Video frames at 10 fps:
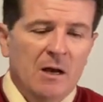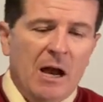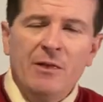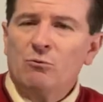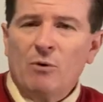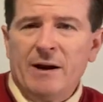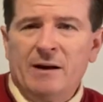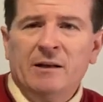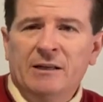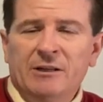And then
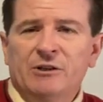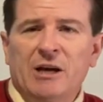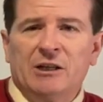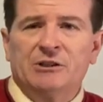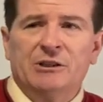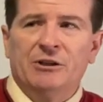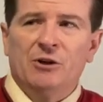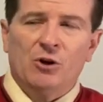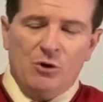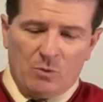write an introduction. You
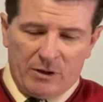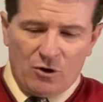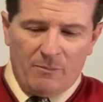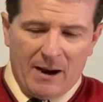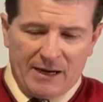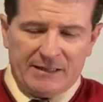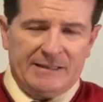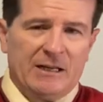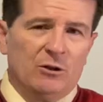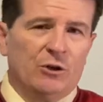know, you want to go back and
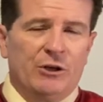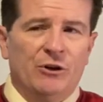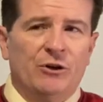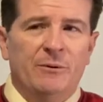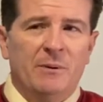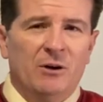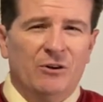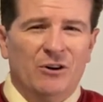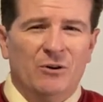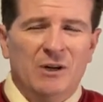take a look at your email and
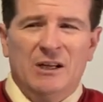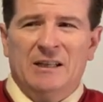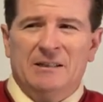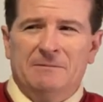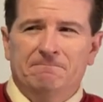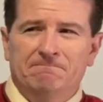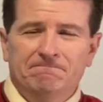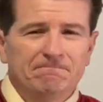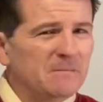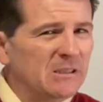go,
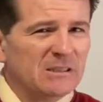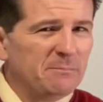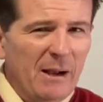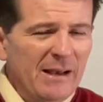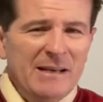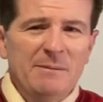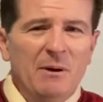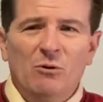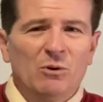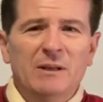mm, does my
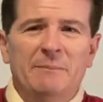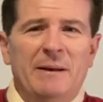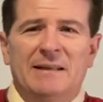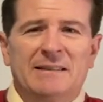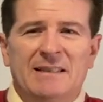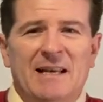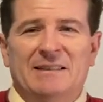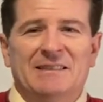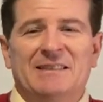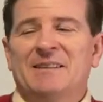email really make
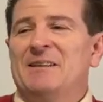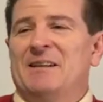sense?